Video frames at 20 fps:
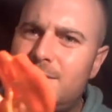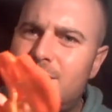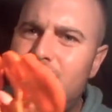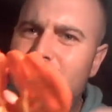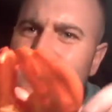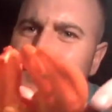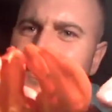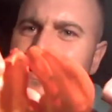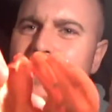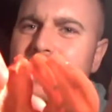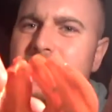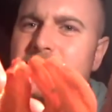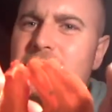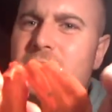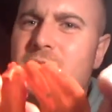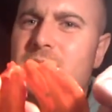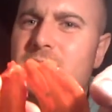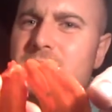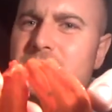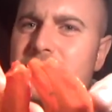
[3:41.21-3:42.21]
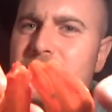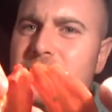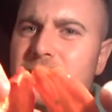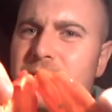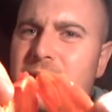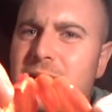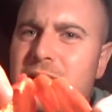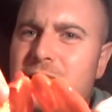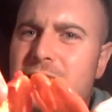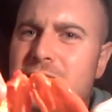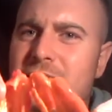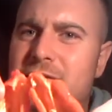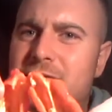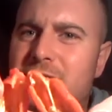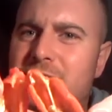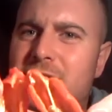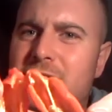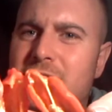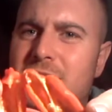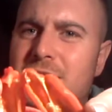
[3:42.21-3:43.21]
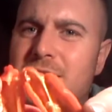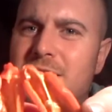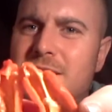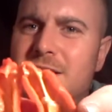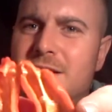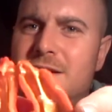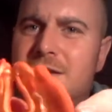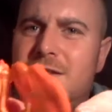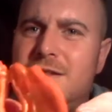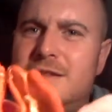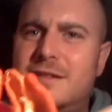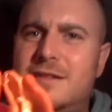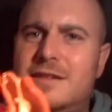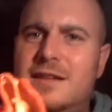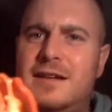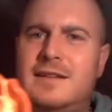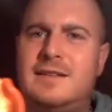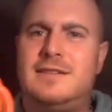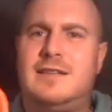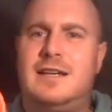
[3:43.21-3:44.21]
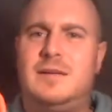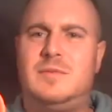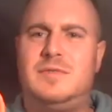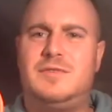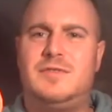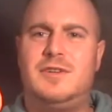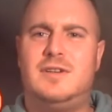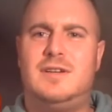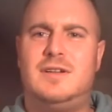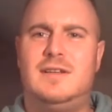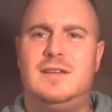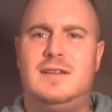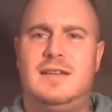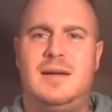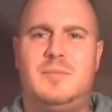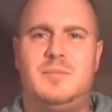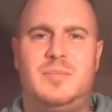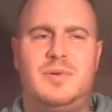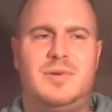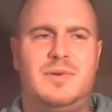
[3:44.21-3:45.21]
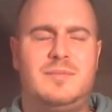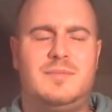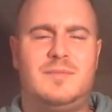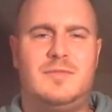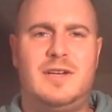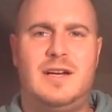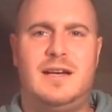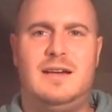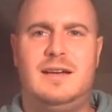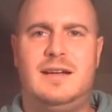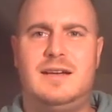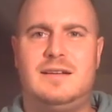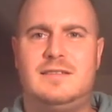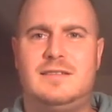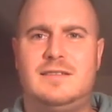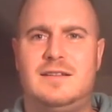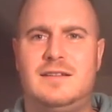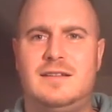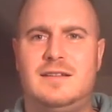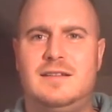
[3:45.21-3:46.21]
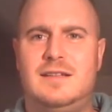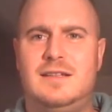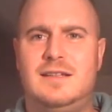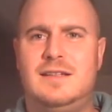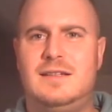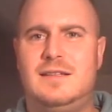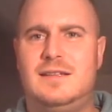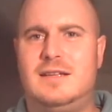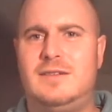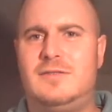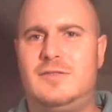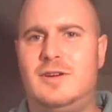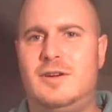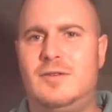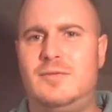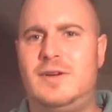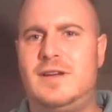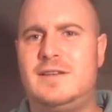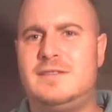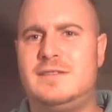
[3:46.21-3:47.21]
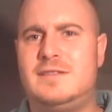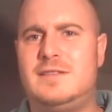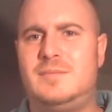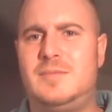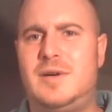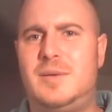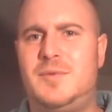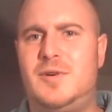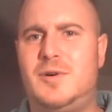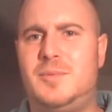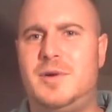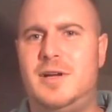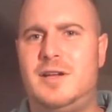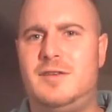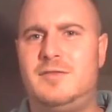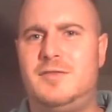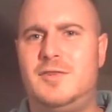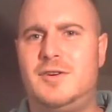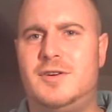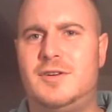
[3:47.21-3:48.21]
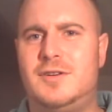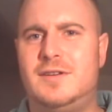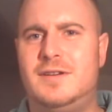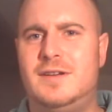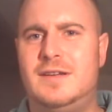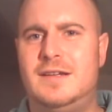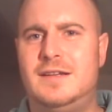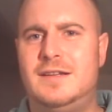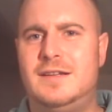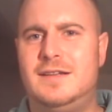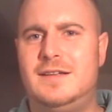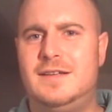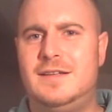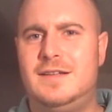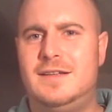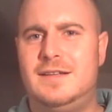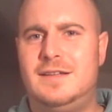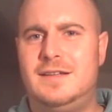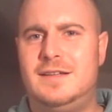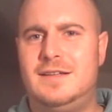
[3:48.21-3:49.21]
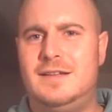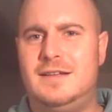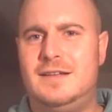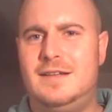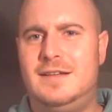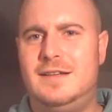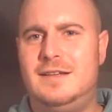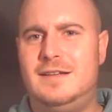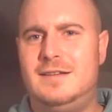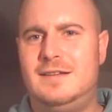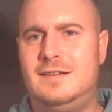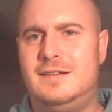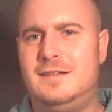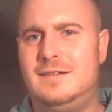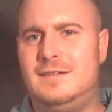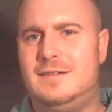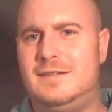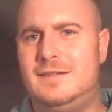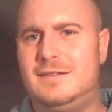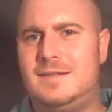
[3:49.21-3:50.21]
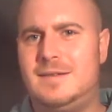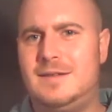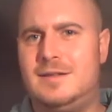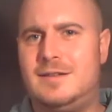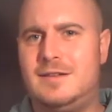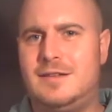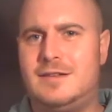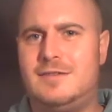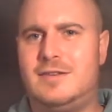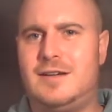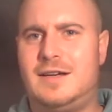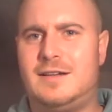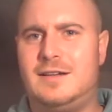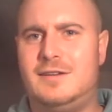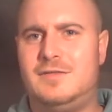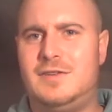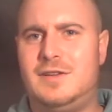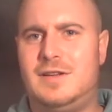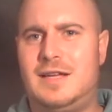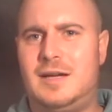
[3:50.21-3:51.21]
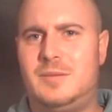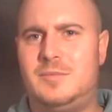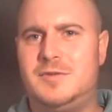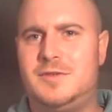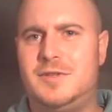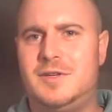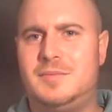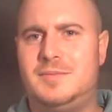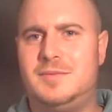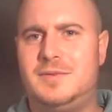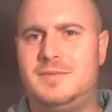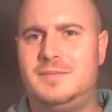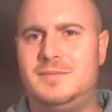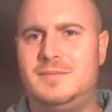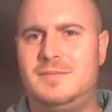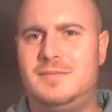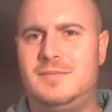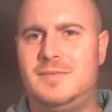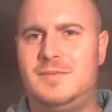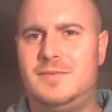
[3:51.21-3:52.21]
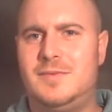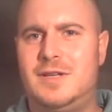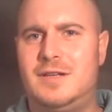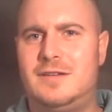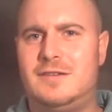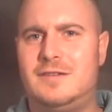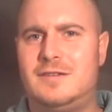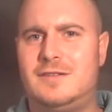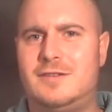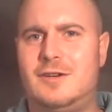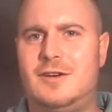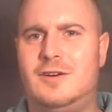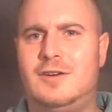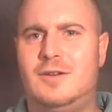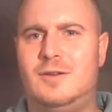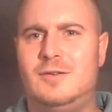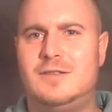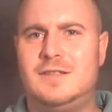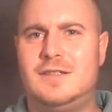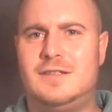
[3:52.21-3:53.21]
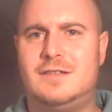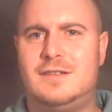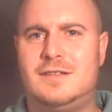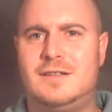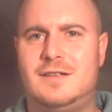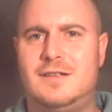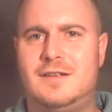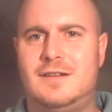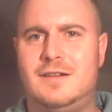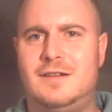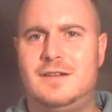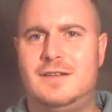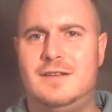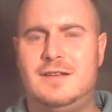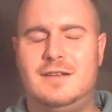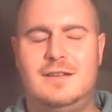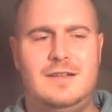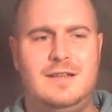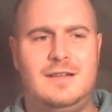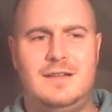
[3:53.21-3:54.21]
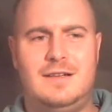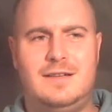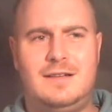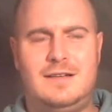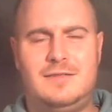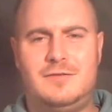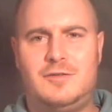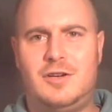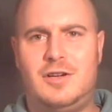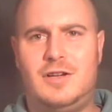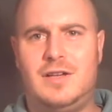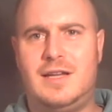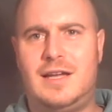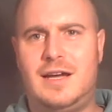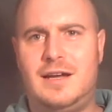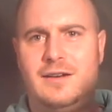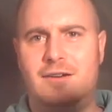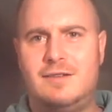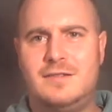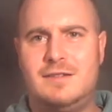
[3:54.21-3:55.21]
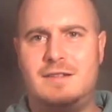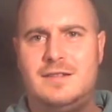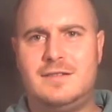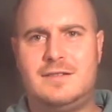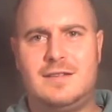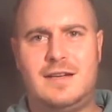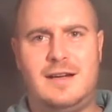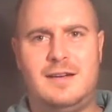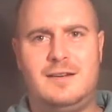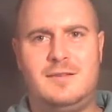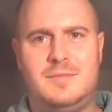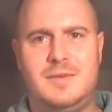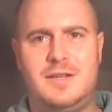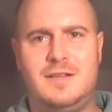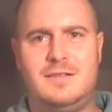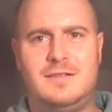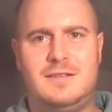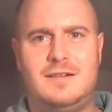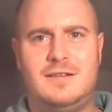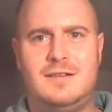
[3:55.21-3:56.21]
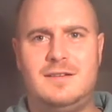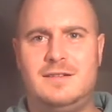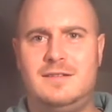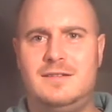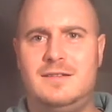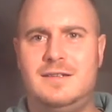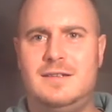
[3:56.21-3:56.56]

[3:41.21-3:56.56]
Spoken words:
Doesn't really show up too well because it's night time. I've got a lamp right next to, I've got to rest my mobile phone in the crack of the laptop, which sort of holds it secure, and then I've got a light on this side of me to,